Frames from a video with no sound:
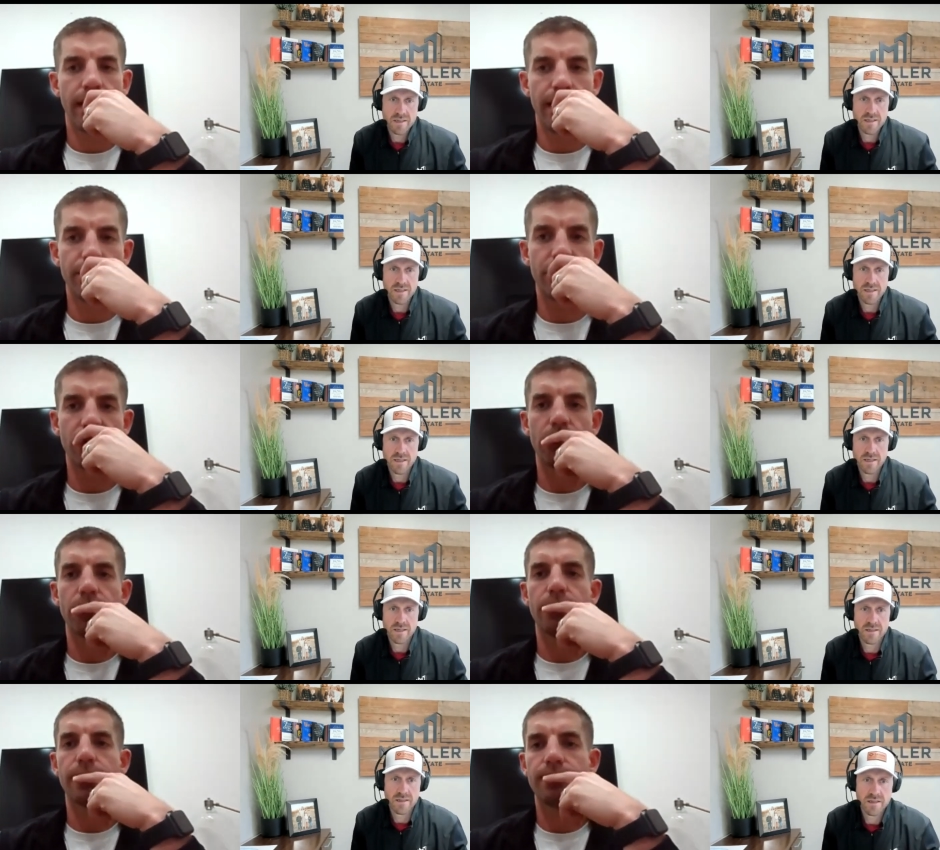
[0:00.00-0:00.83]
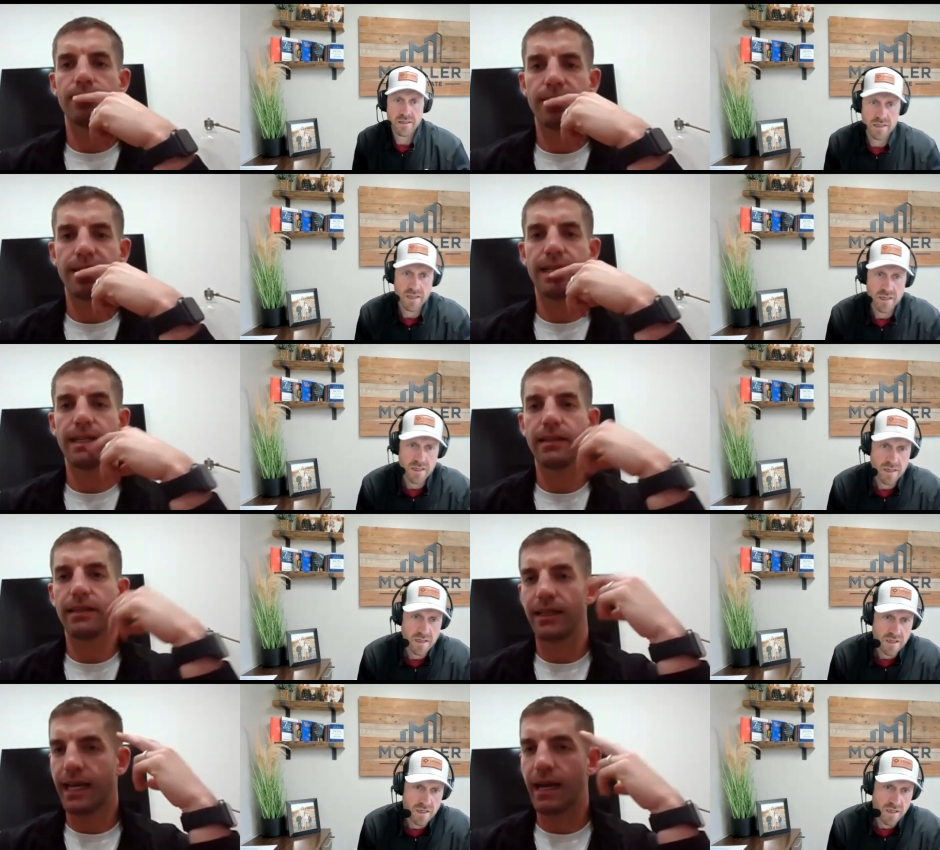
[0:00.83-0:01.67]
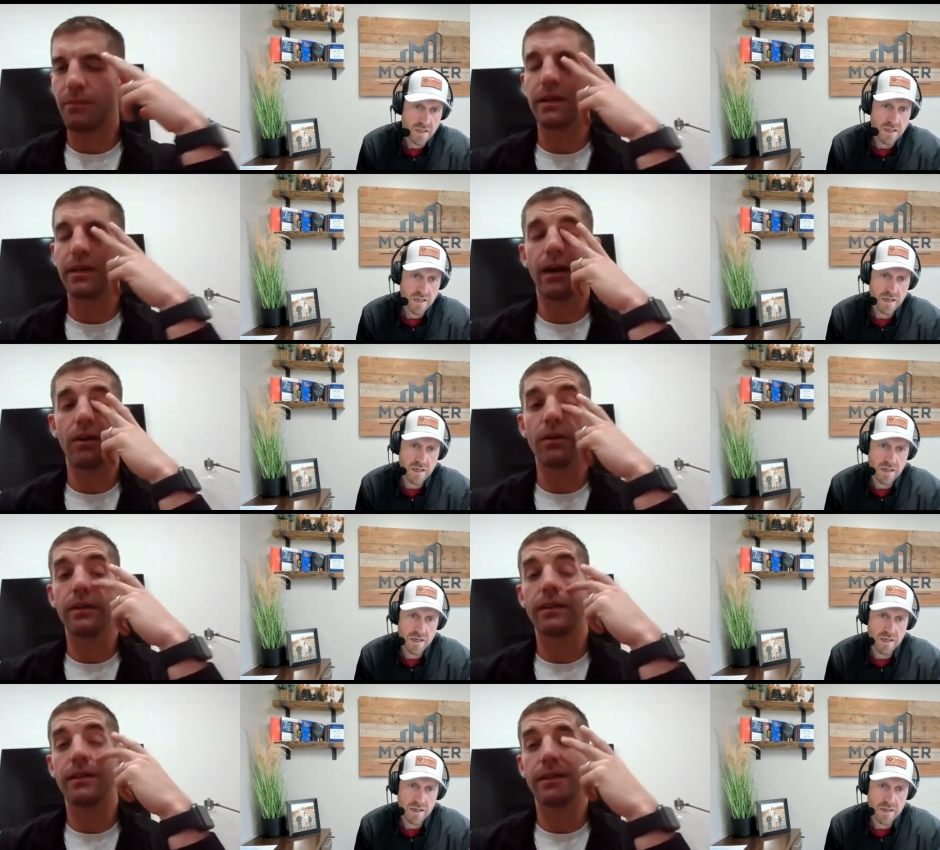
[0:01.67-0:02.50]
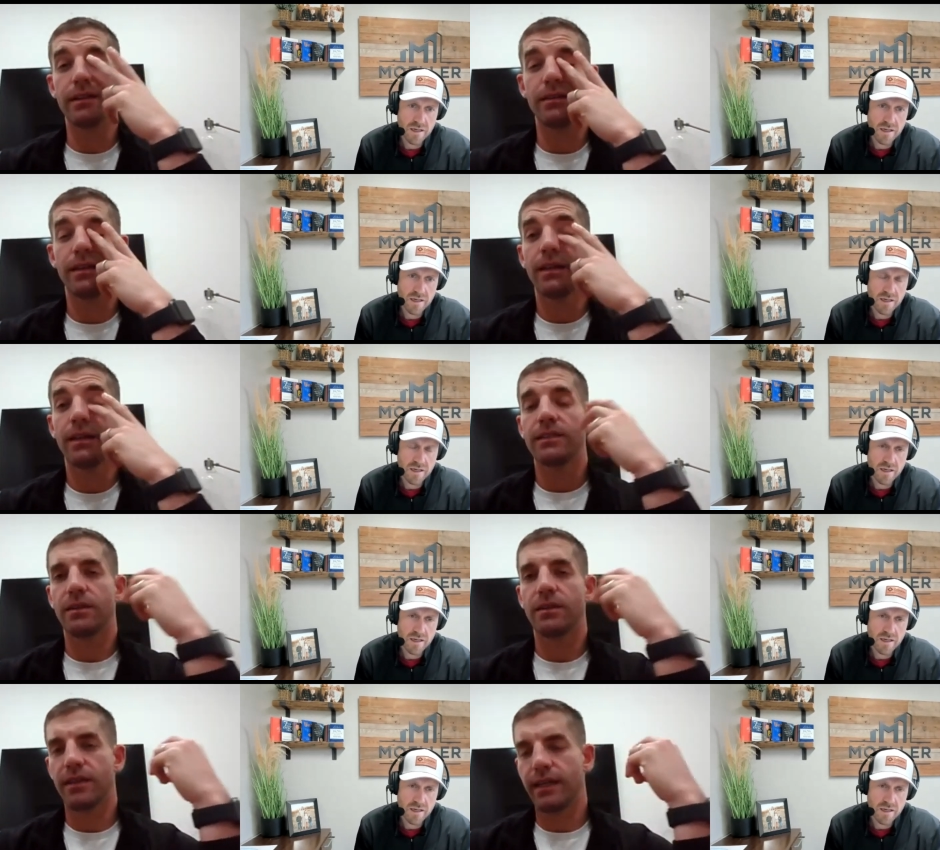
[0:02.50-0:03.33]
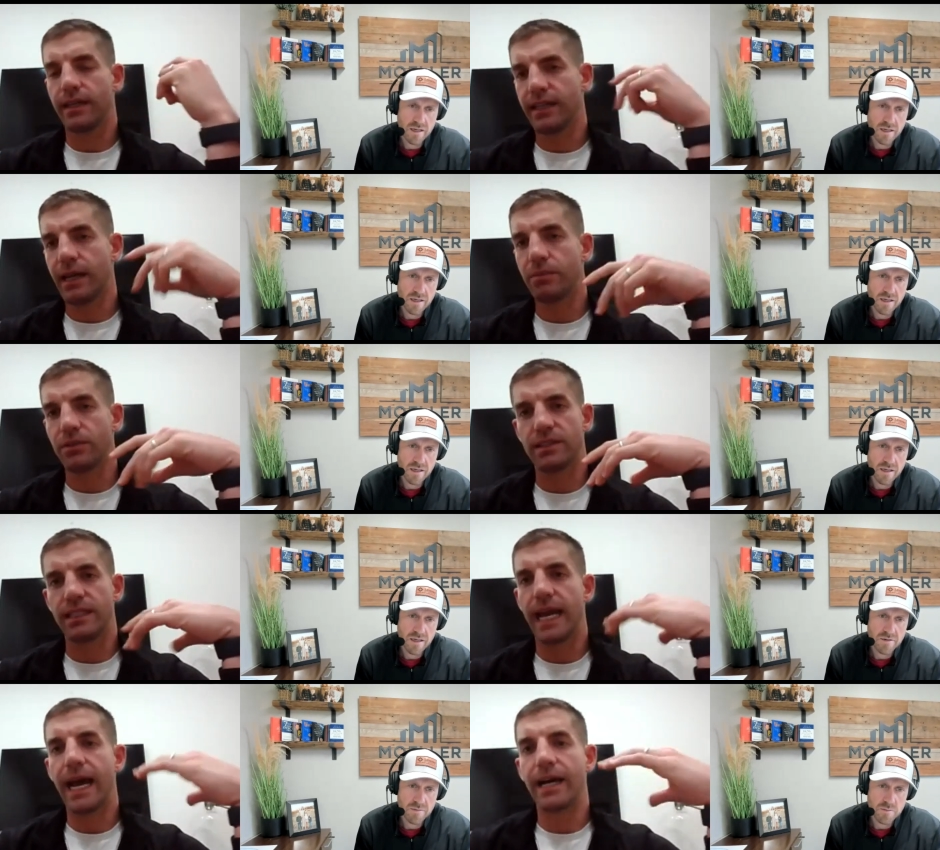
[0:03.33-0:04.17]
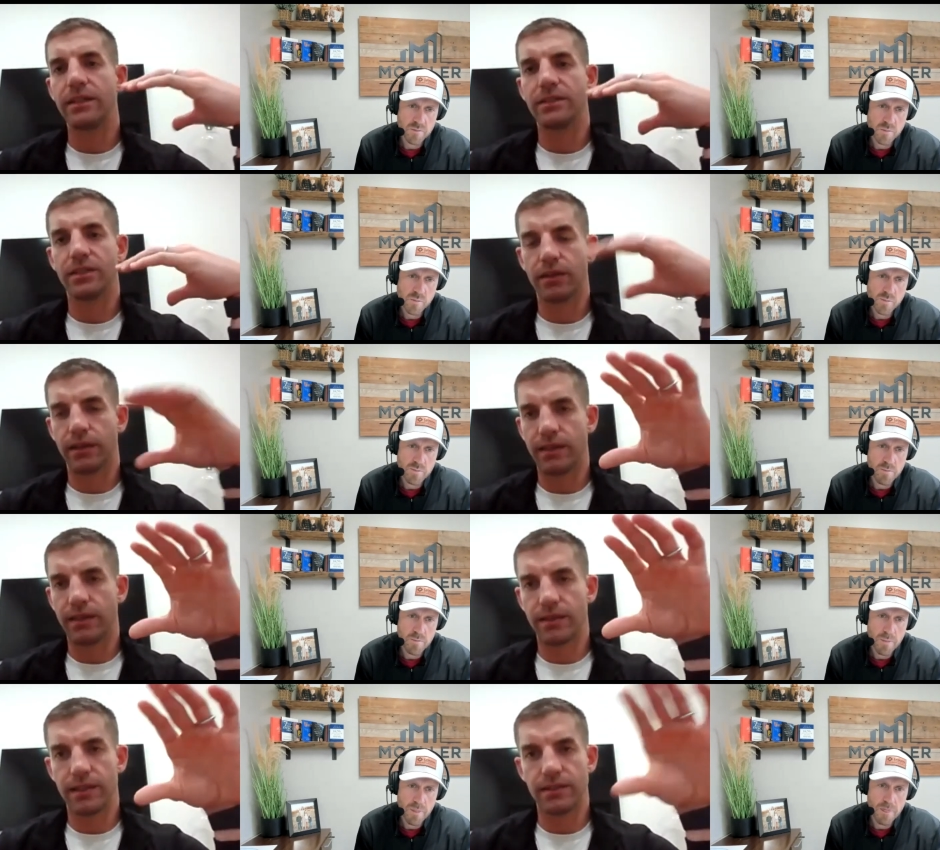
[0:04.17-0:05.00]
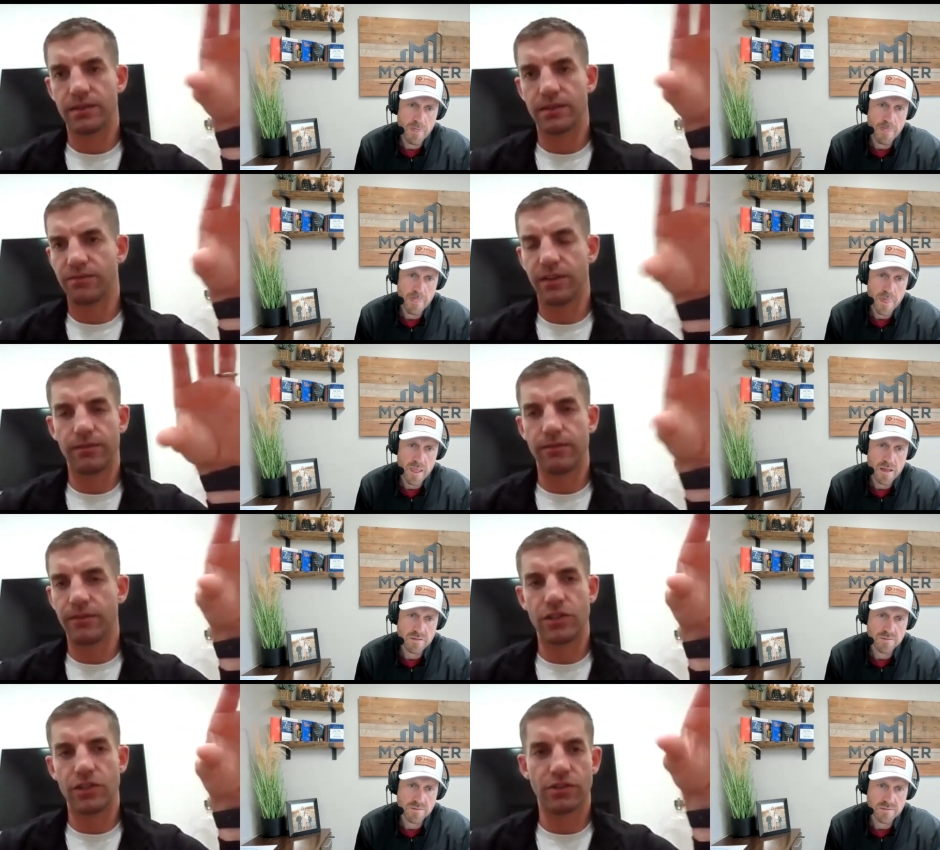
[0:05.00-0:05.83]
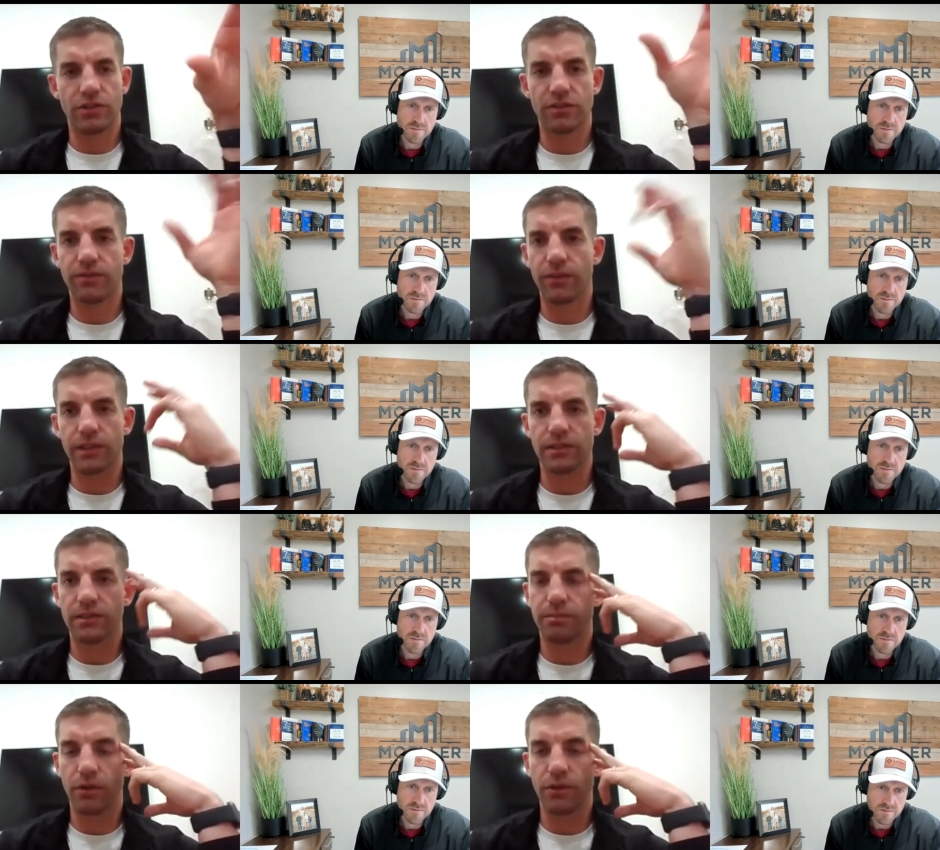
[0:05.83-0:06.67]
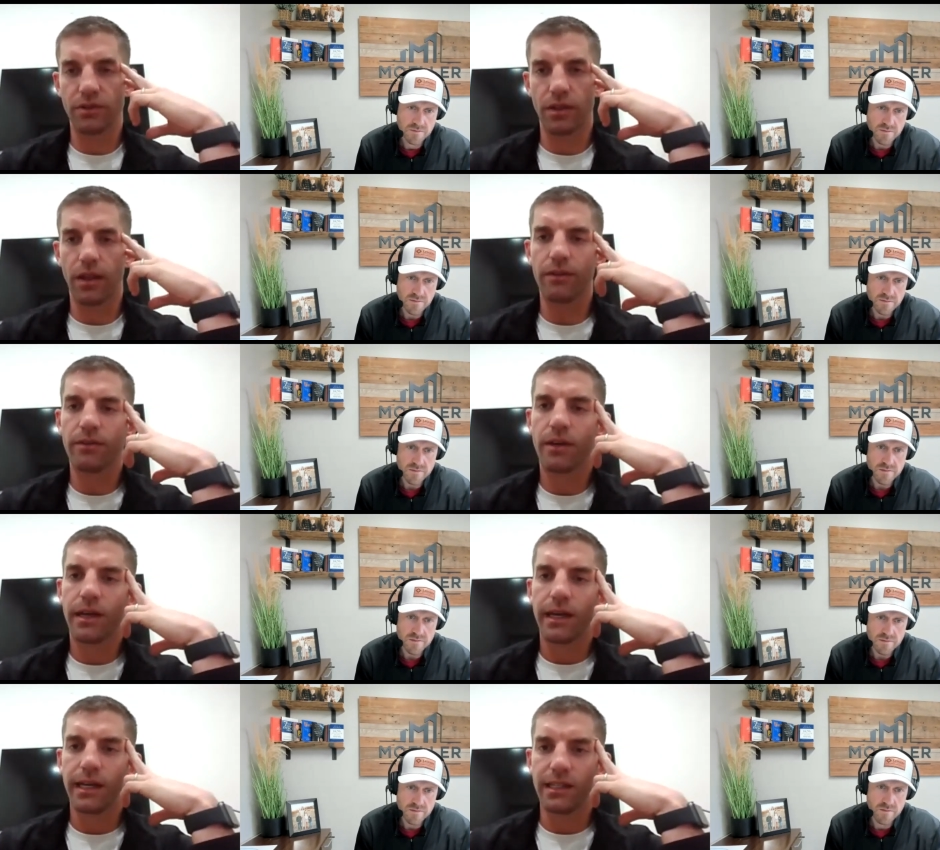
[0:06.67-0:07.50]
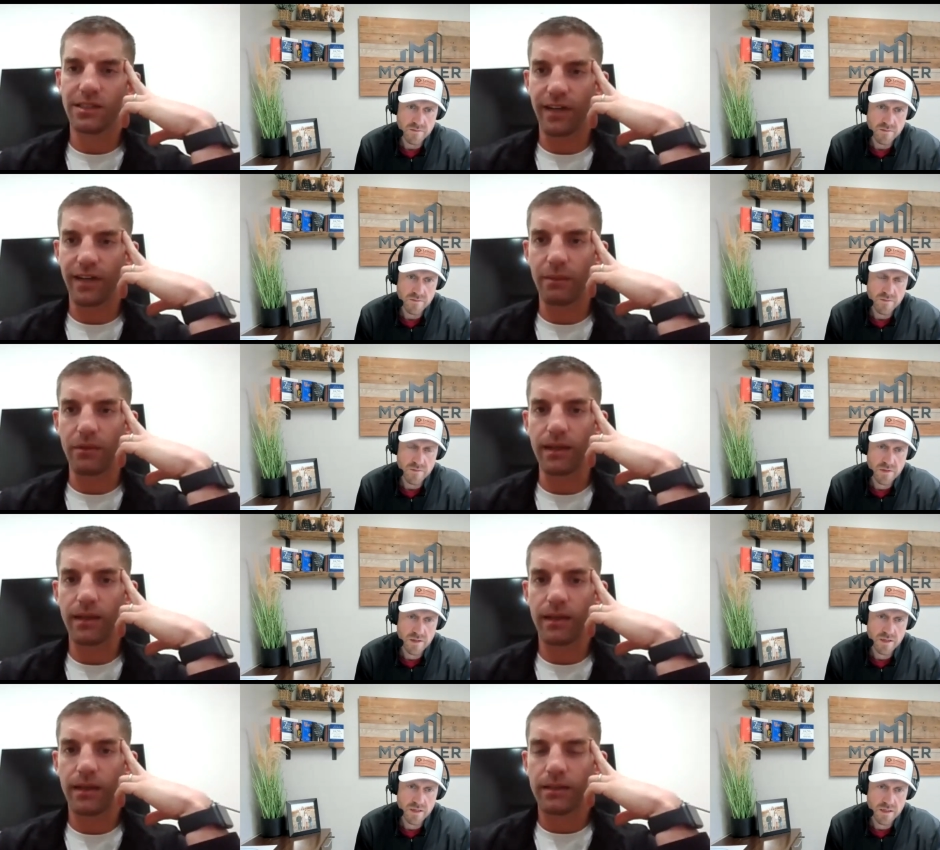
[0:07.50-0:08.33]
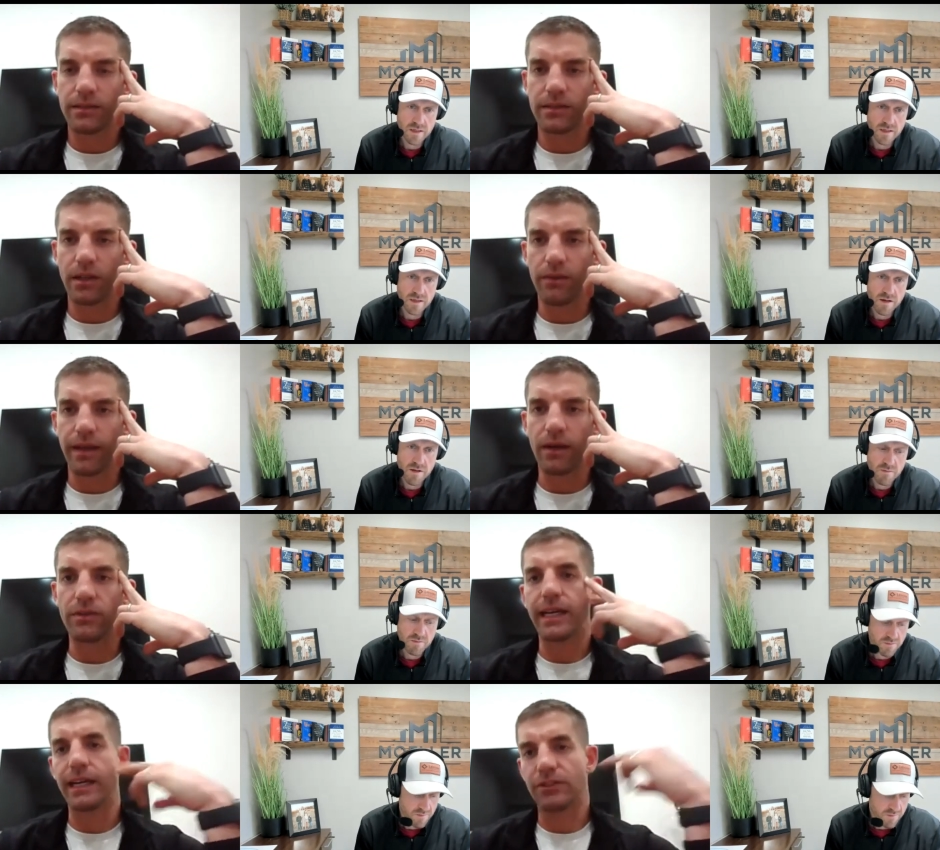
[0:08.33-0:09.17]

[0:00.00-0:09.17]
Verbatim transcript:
Speaker 1: Absolutely. Uh, I think Cameron Herold and the some of the examples he has are he, his vivid vision just for his personal life and his family. So that was